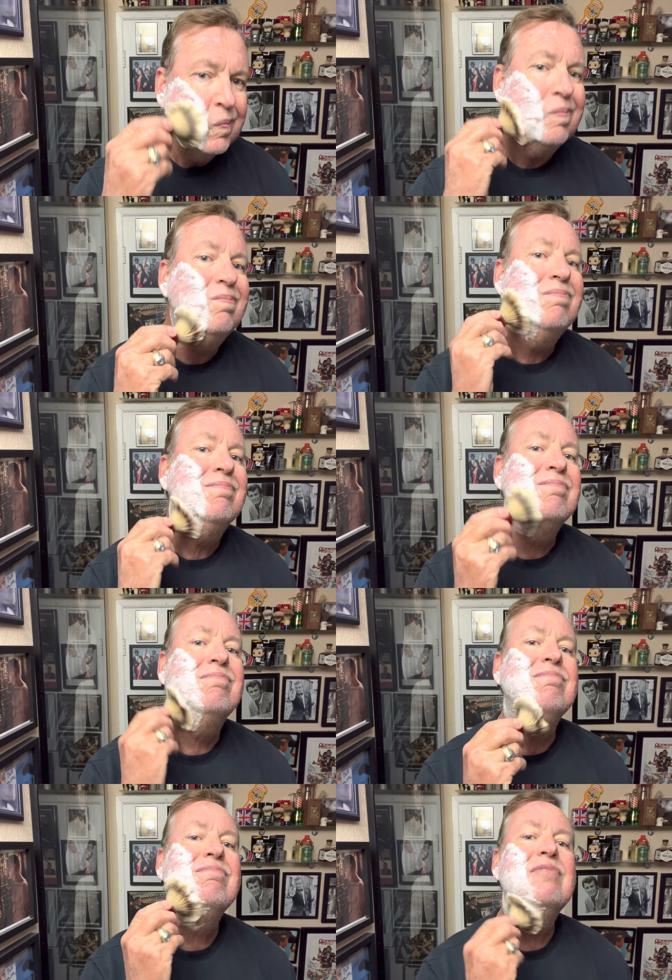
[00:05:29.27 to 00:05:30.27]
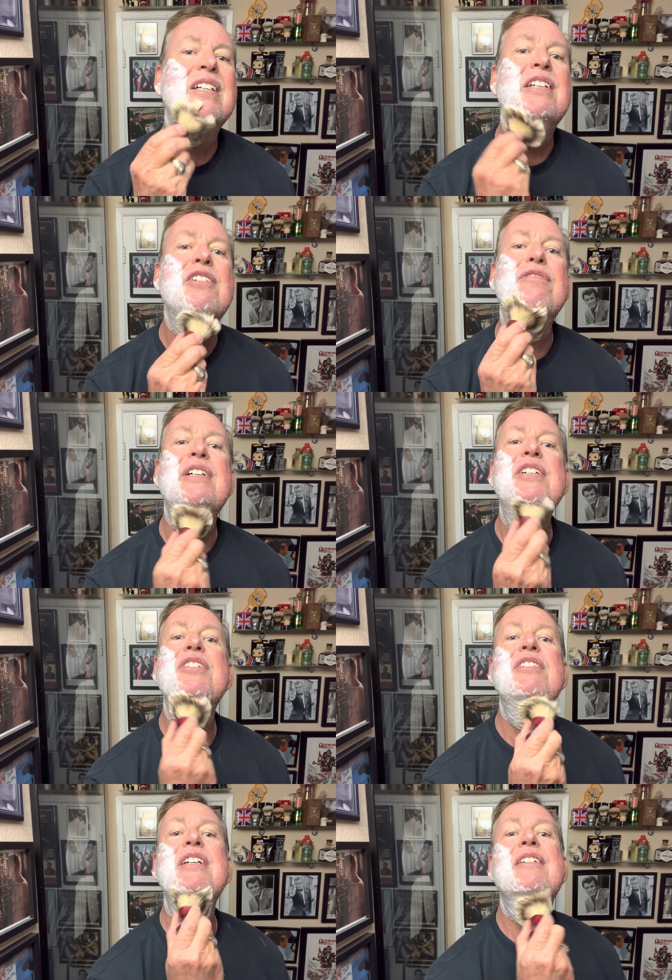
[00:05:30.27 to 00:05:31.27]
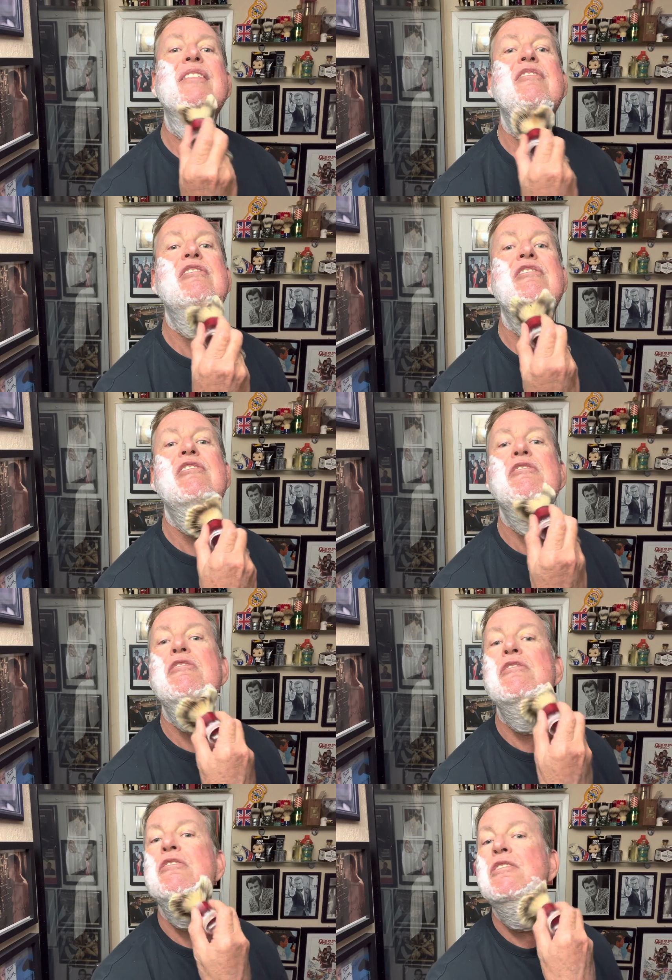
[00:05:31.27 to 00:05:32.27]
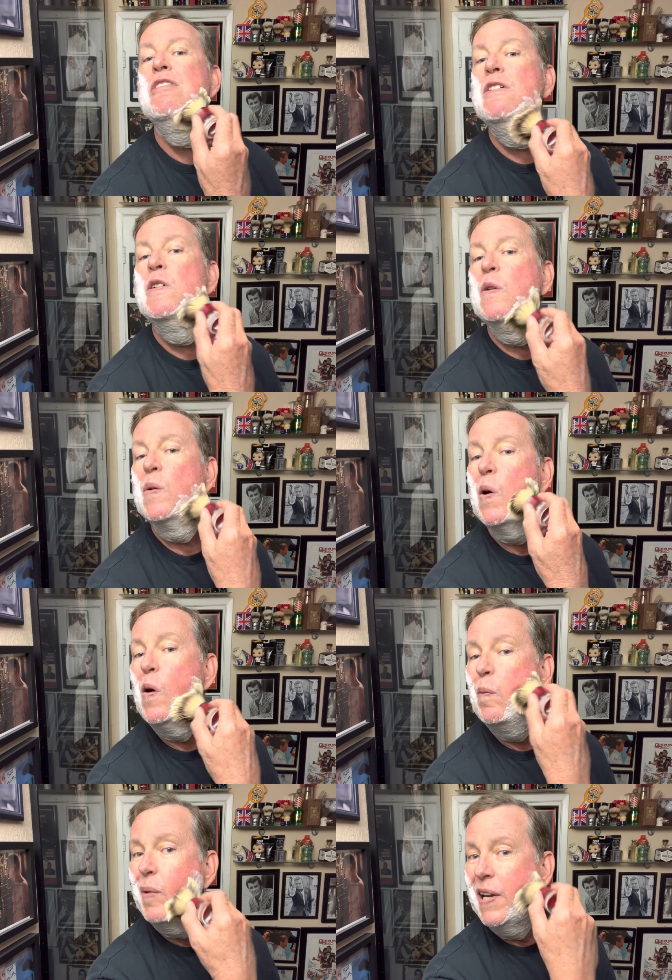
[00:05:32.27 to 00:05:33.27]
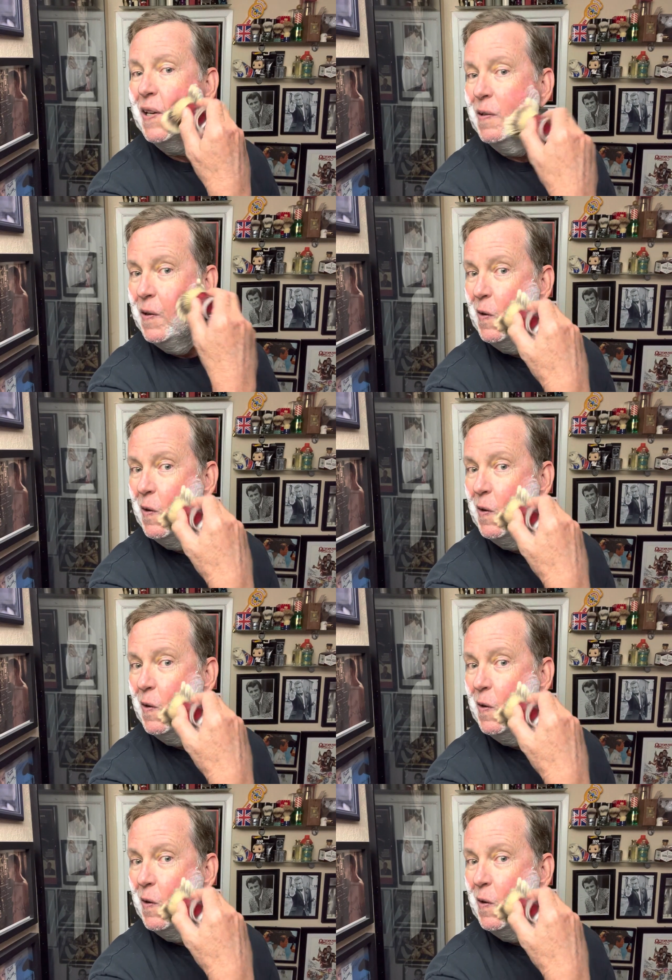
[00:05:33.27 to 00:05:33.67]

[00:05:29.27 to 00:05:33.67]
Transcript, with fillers: Mm, nice fresh scent. Oh man.